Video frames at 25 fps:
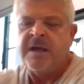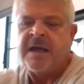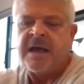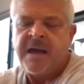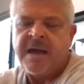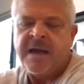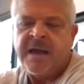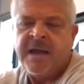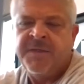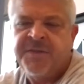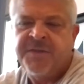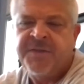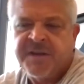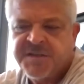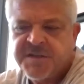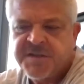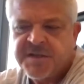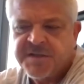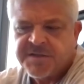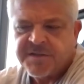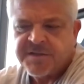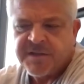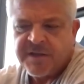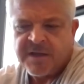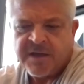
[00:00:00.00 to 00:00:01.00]
I think
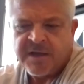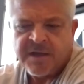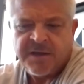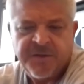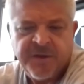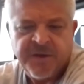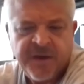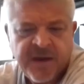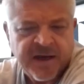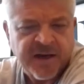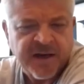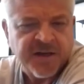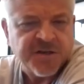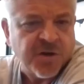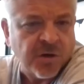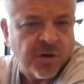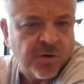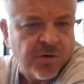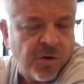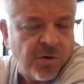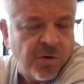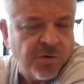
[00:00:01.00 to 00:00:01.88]
since the NHL